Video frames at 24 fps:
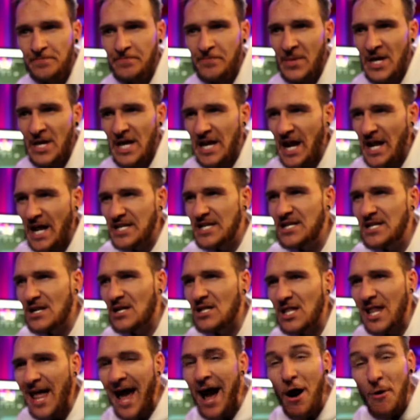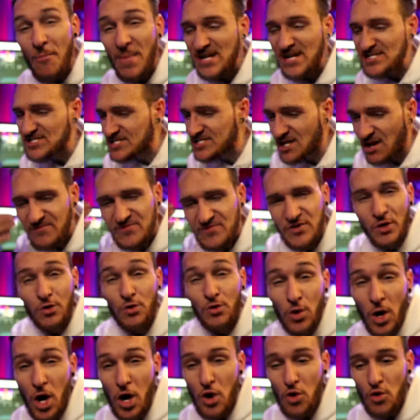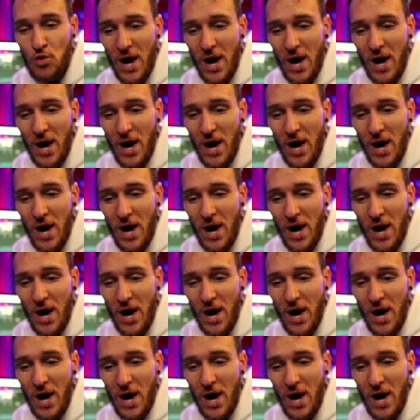And I didn't allow myself to grow.